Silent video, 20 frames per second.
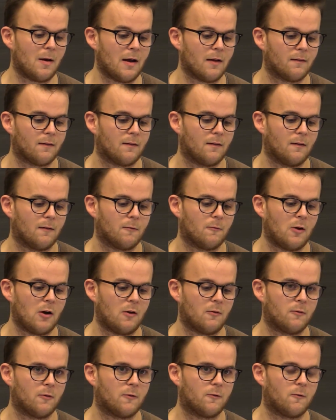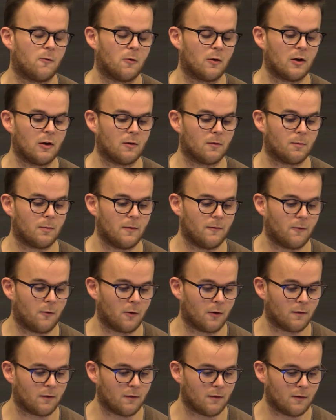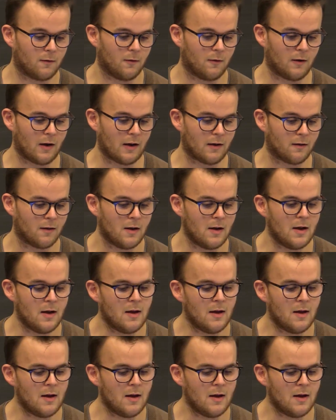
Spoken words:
months and as well for 4 years before as a student,